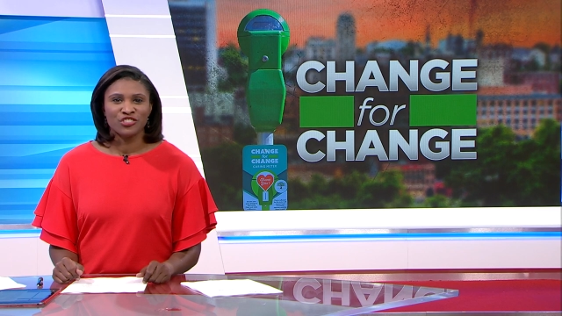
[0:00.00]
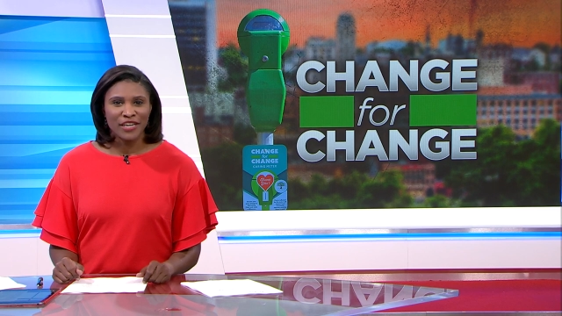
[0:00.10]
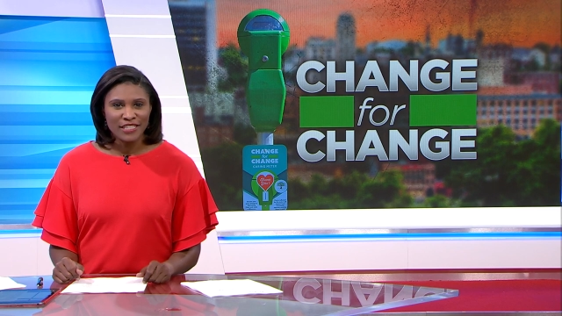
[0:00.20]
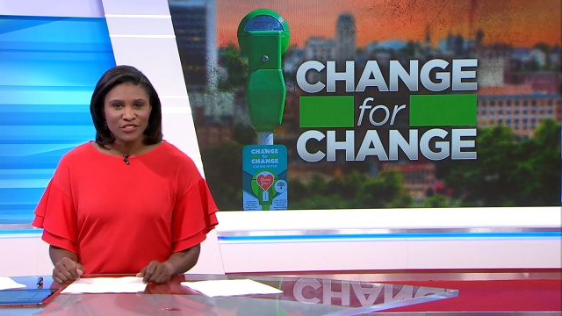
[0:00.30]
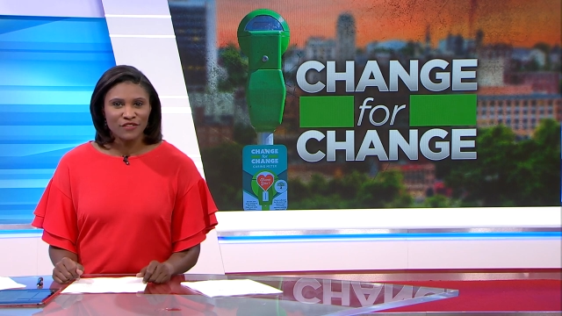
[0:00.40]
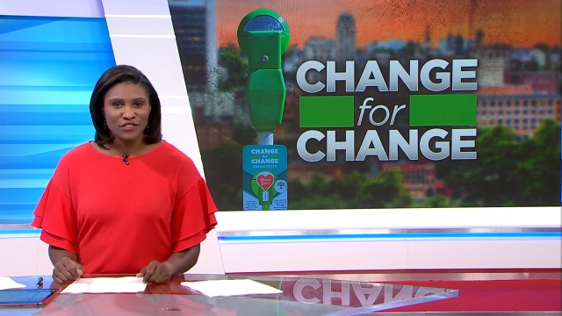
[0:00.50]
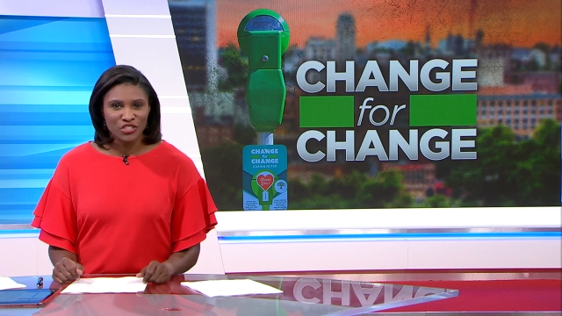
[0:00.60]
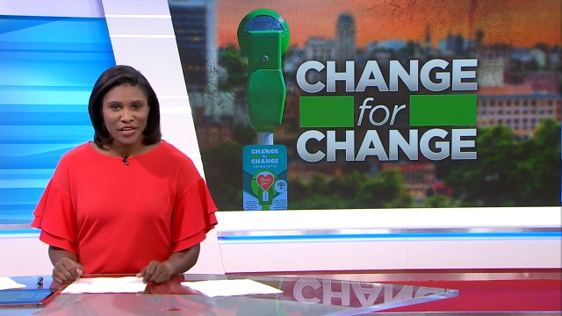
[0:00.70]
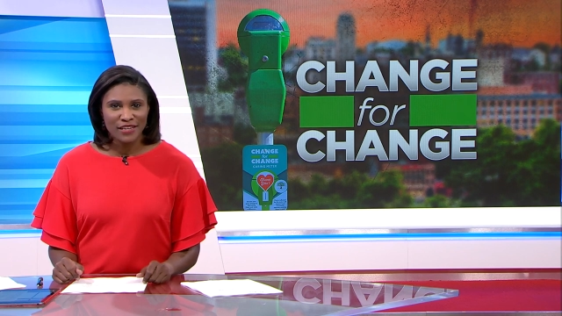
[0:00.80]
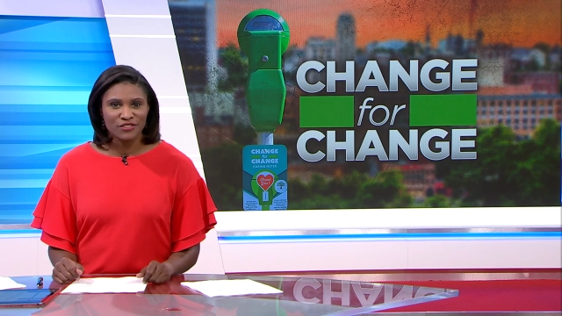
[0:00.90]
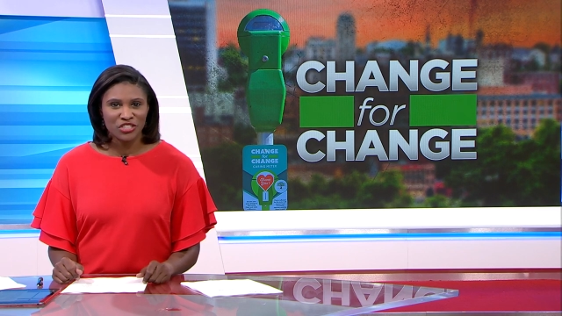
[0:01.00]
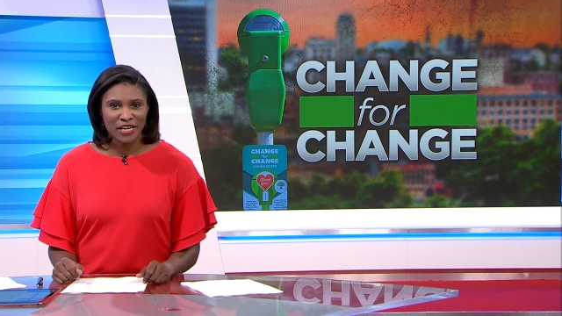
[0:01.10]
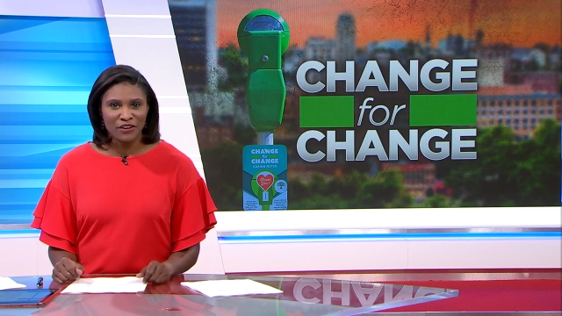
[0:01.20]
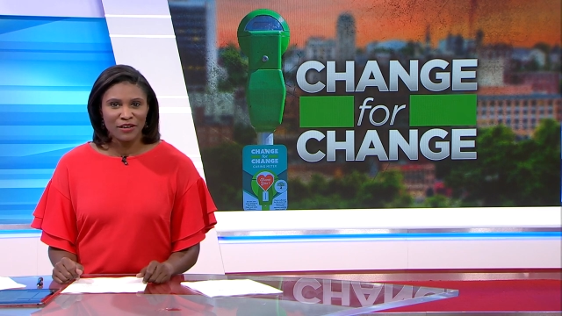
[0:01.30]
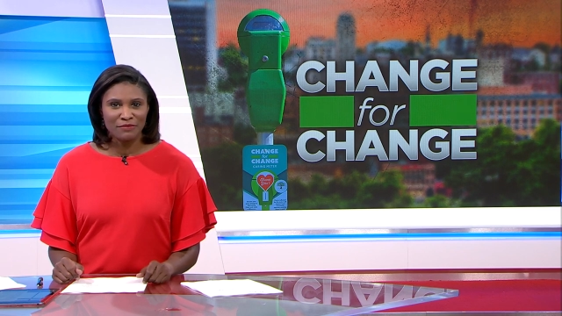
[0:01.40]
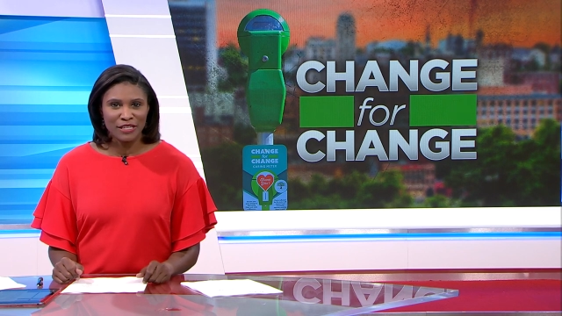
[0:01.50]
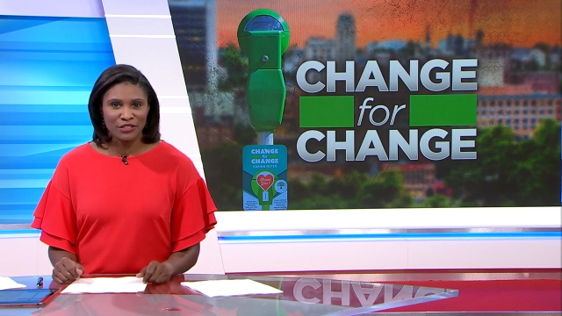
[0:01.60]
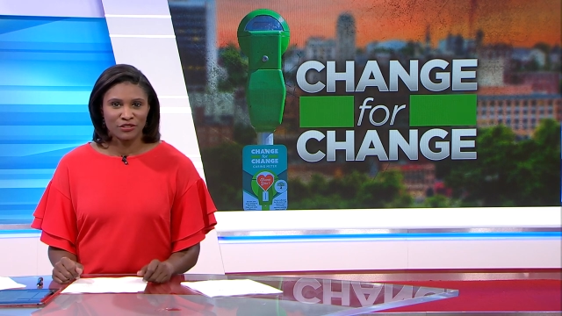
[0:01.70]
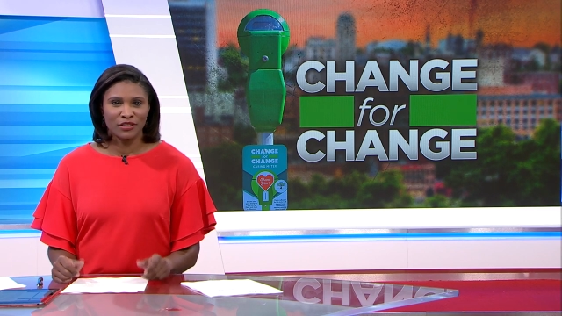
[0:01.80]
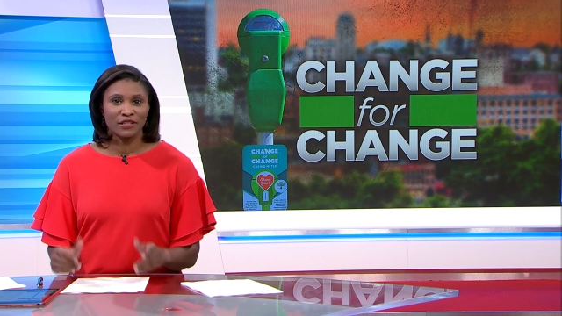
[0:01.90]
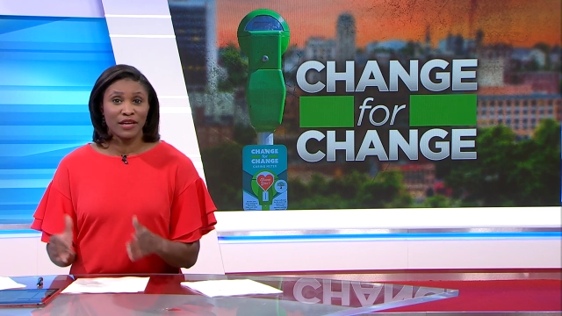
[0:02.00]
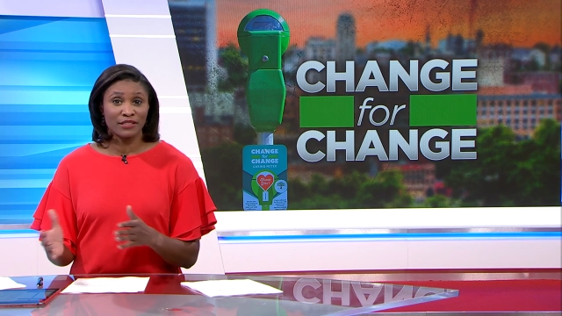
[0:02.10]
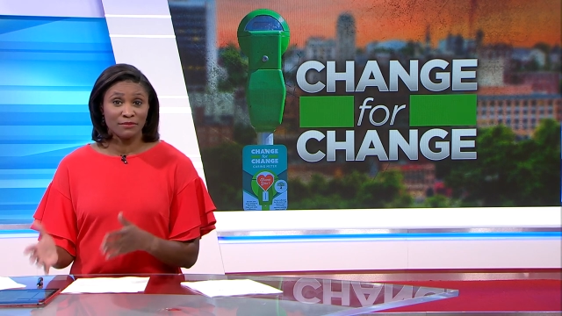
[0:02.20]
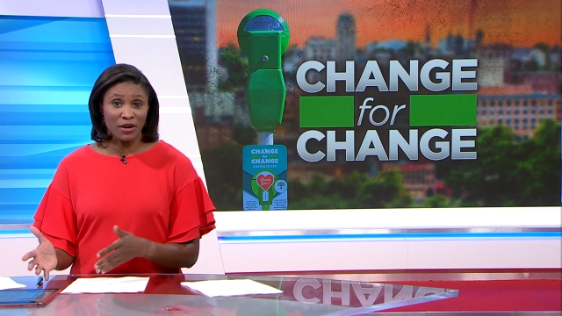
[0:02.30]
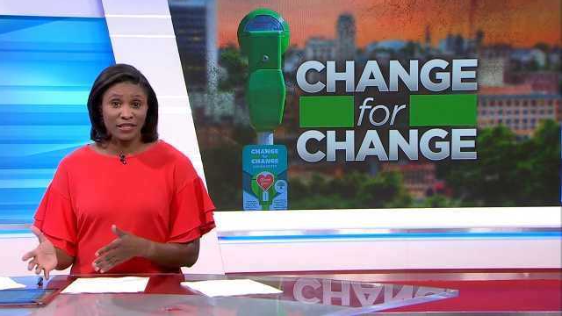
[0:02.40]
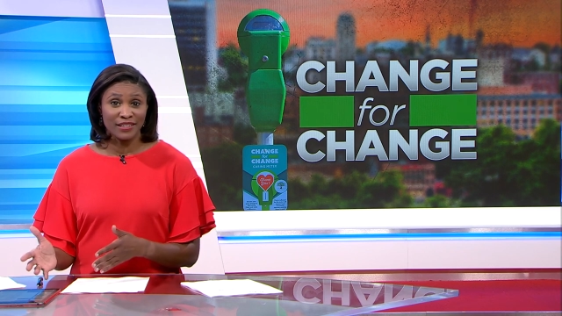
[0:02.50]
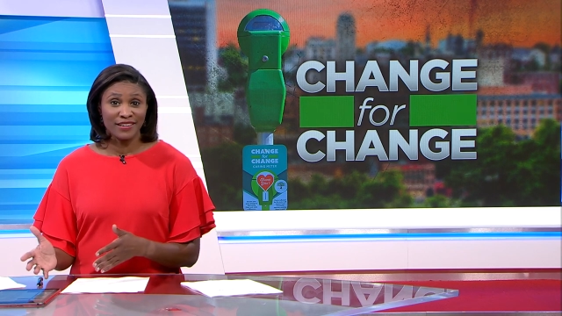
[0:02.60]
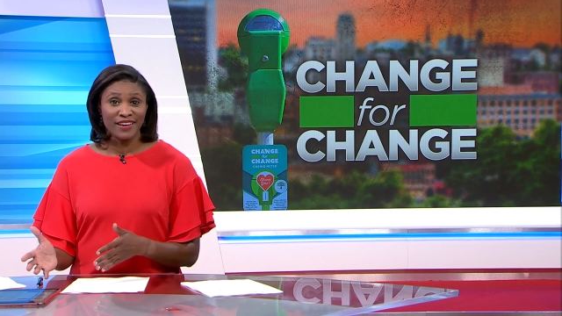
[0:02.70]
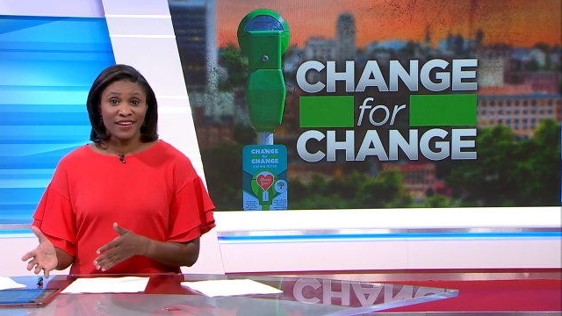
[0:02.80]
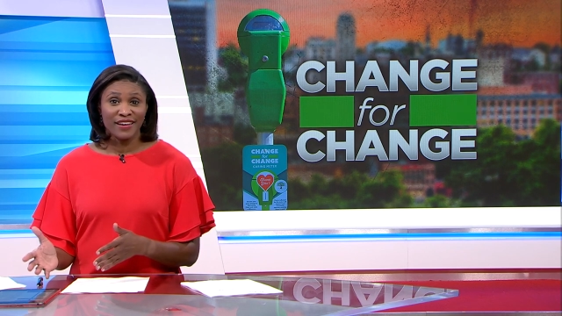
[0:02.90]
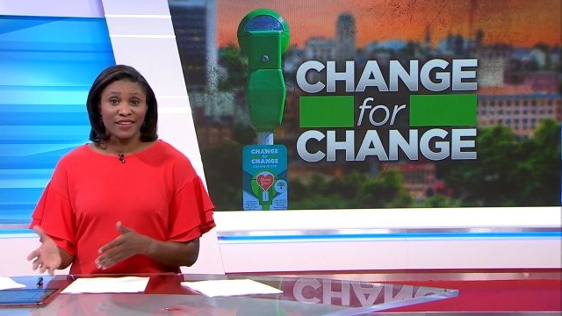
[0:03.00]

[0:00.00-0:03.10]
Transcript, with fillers: Change for Change caring meters collect money,